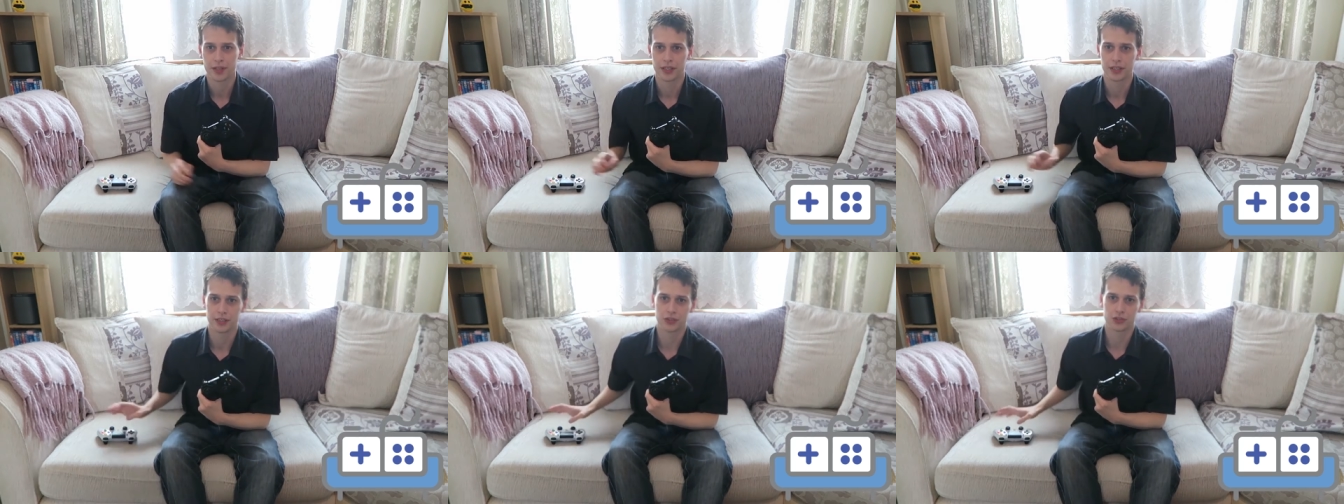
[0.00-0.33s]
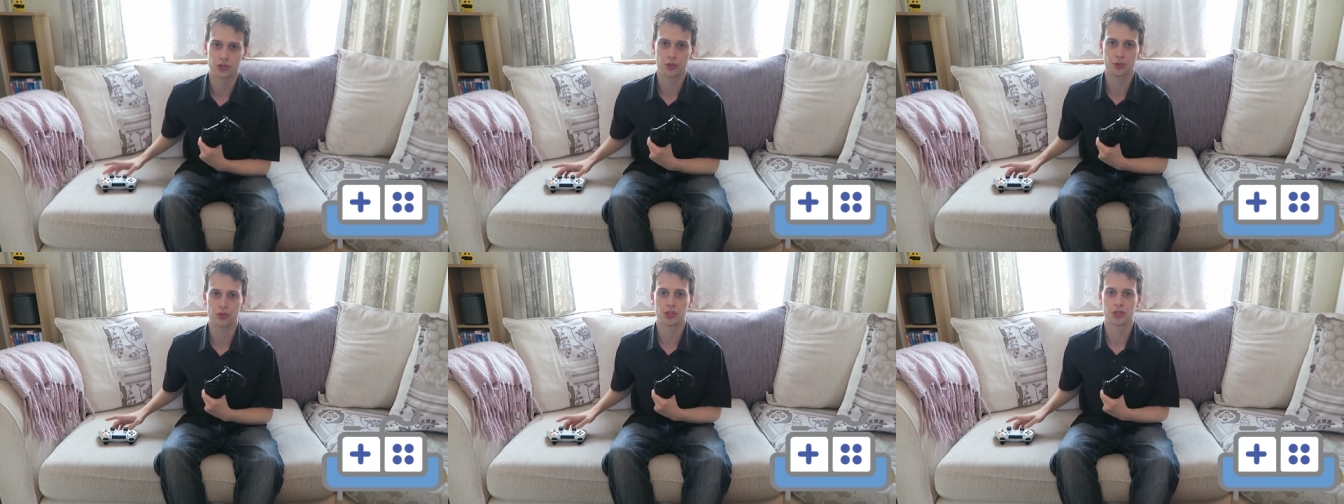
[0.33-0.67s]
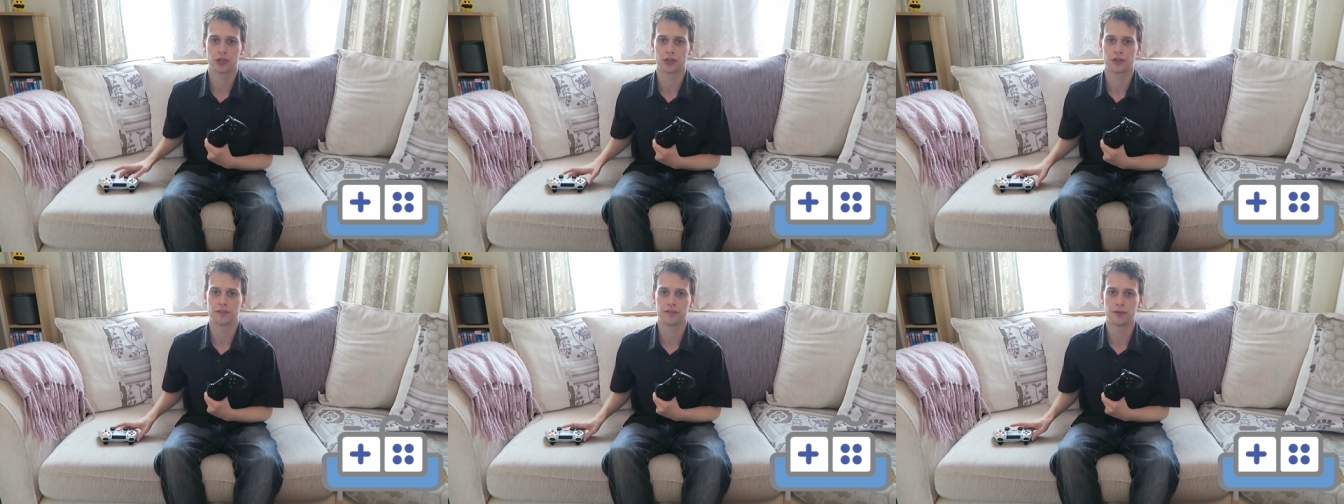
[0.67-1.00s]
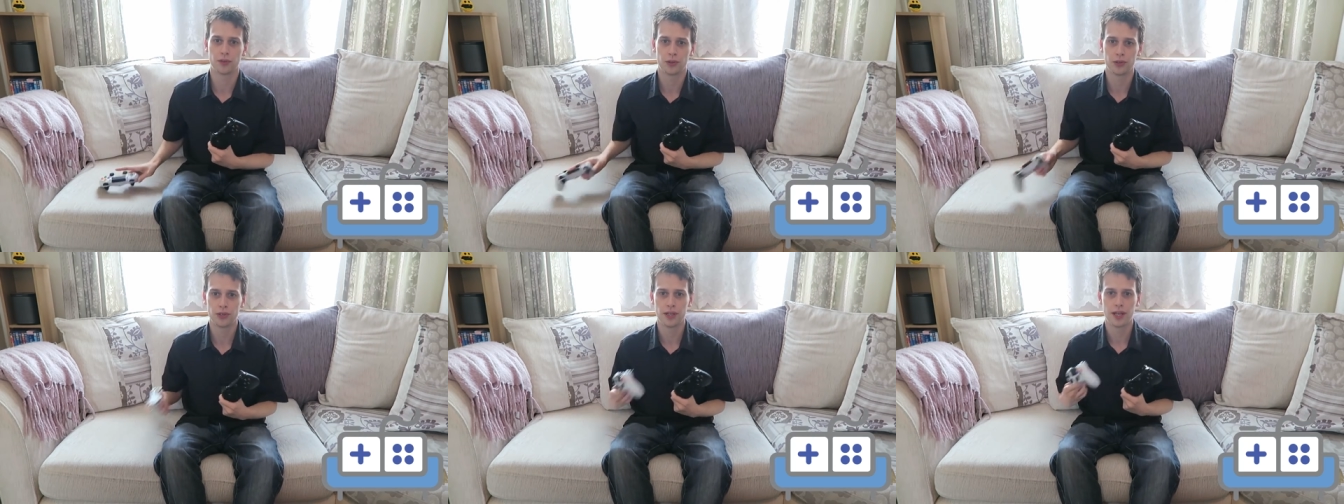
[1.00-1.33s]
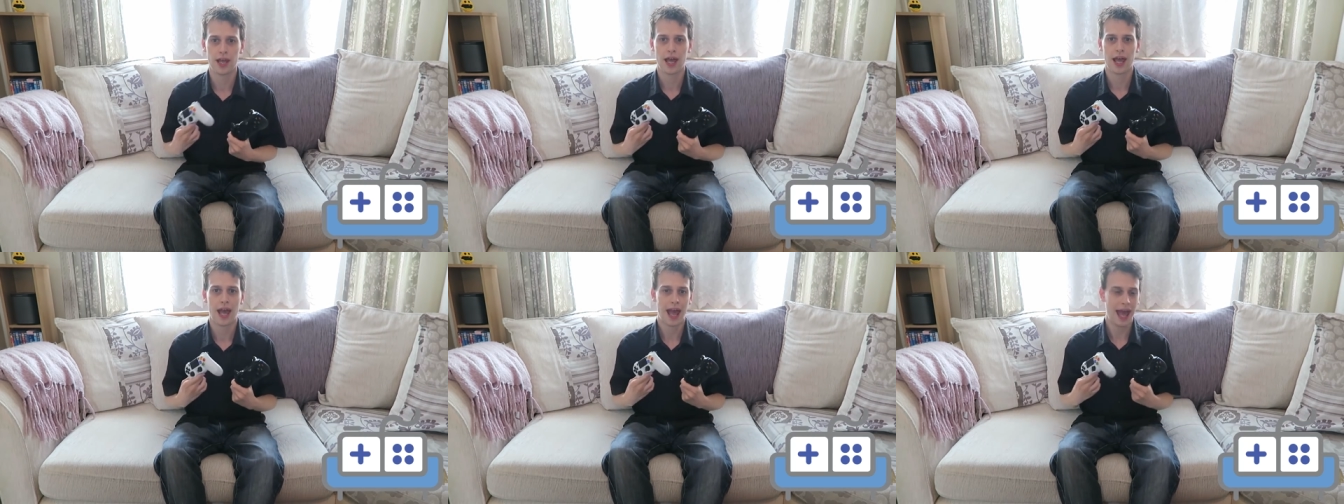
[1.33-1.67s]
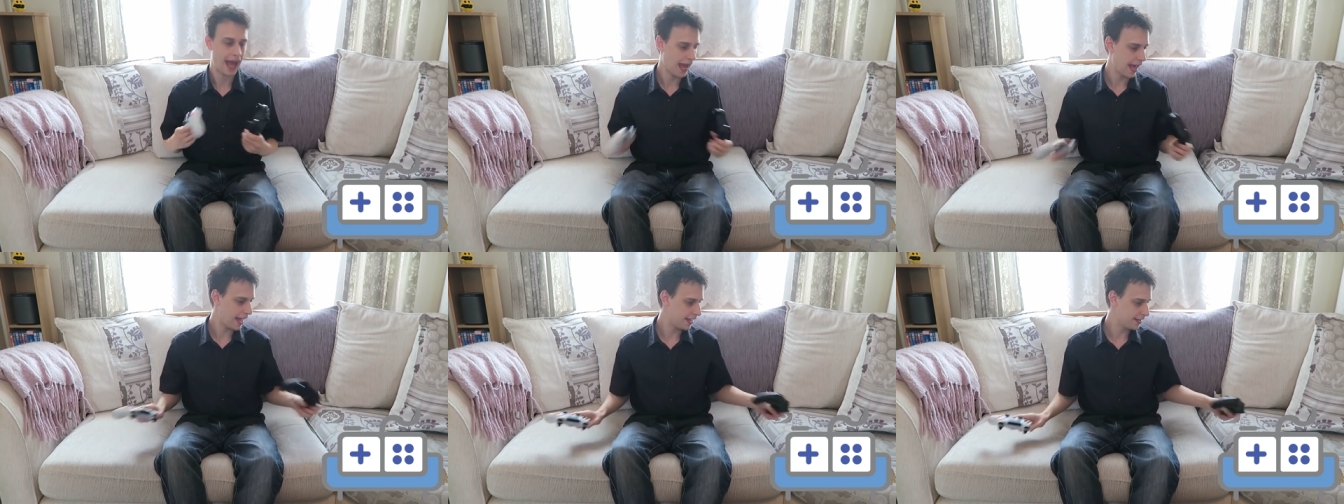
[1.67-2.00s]
a DualShock 4
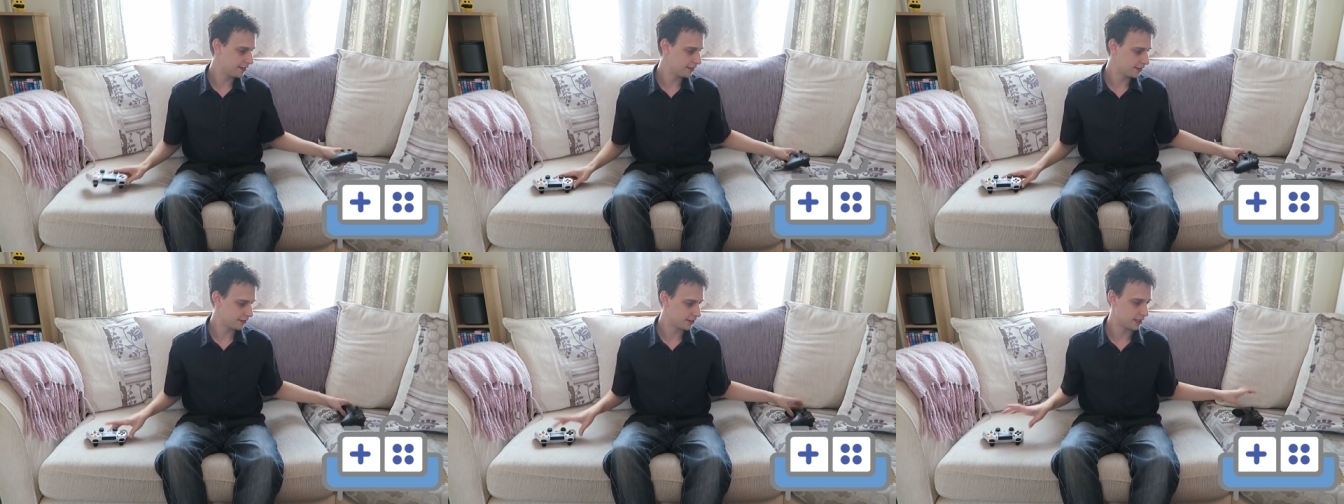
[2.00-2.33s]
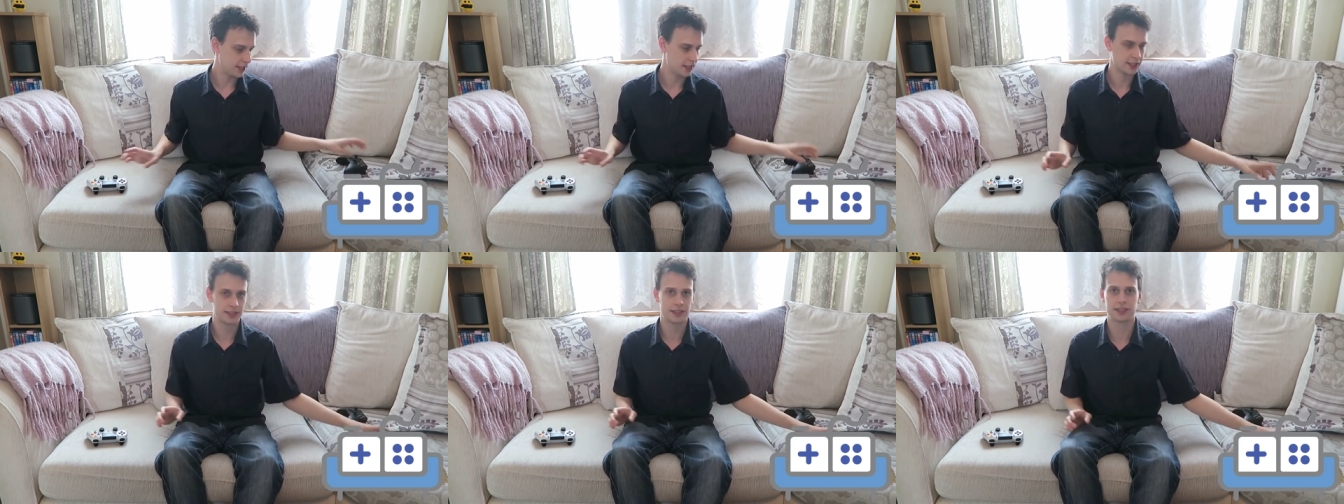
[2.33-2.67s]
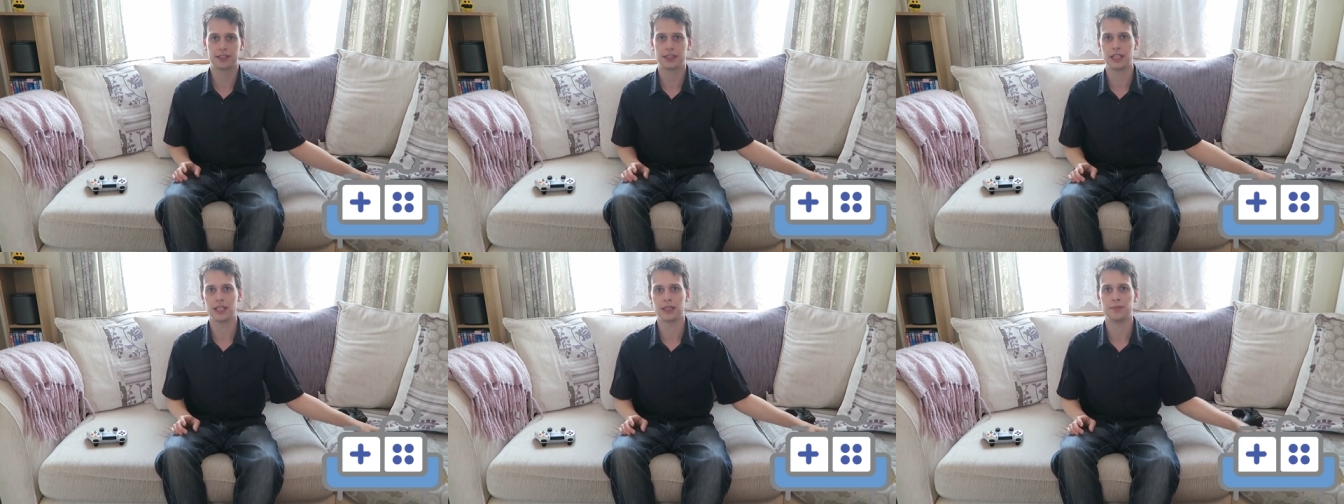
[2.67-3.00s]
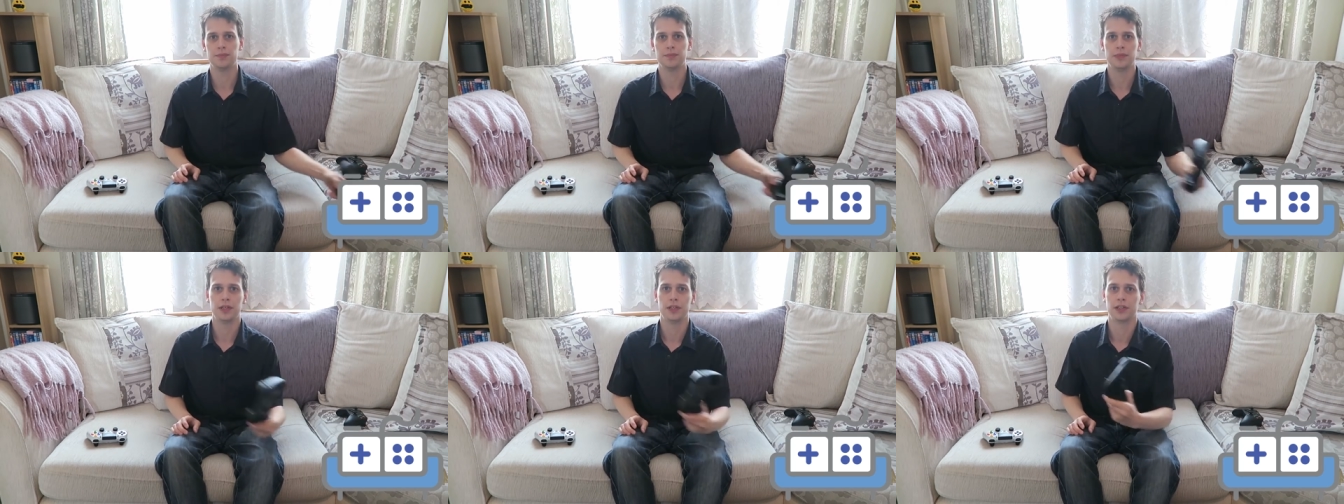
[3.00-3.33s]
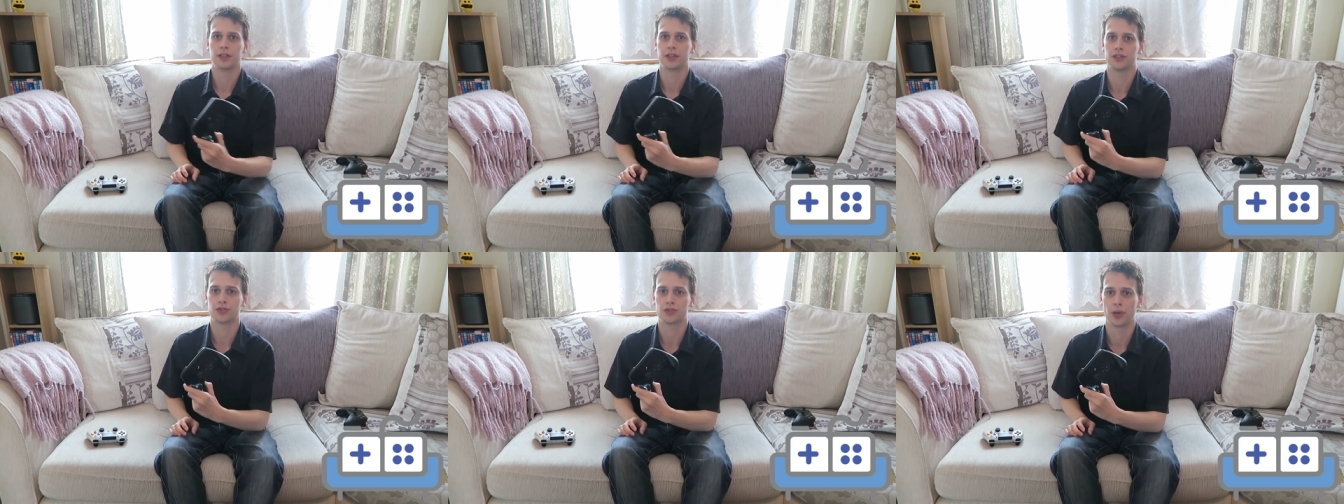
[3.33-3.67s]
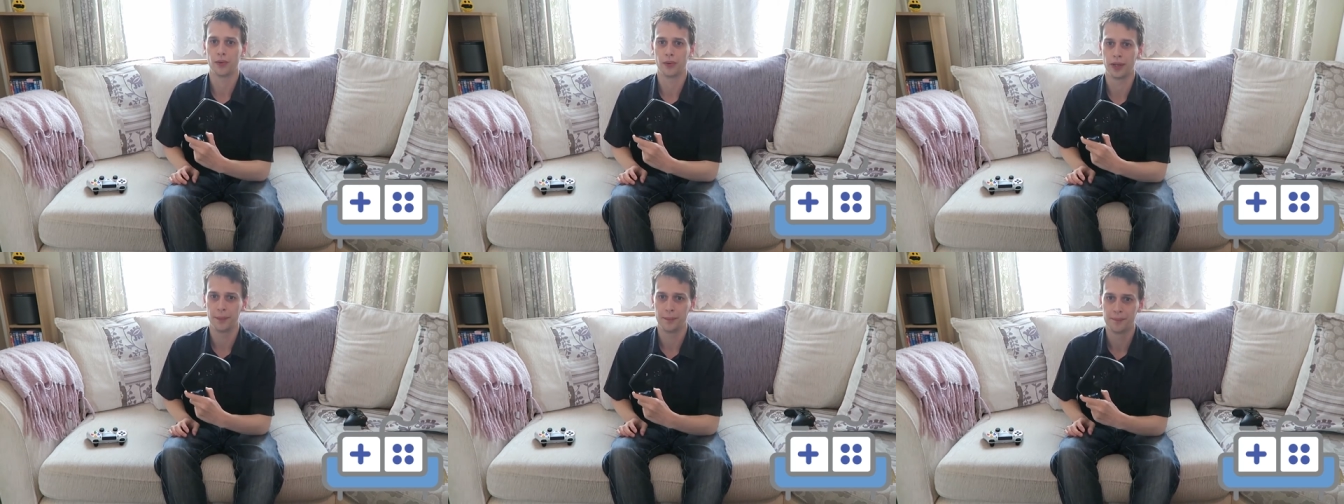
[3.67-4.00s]
and the Steam
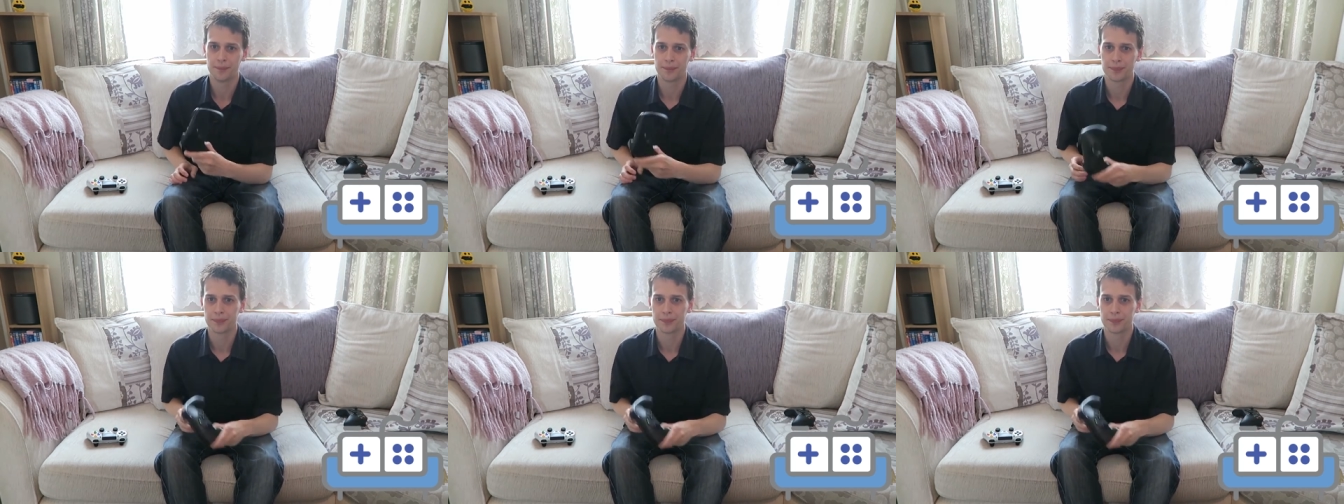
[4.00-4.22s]
controller.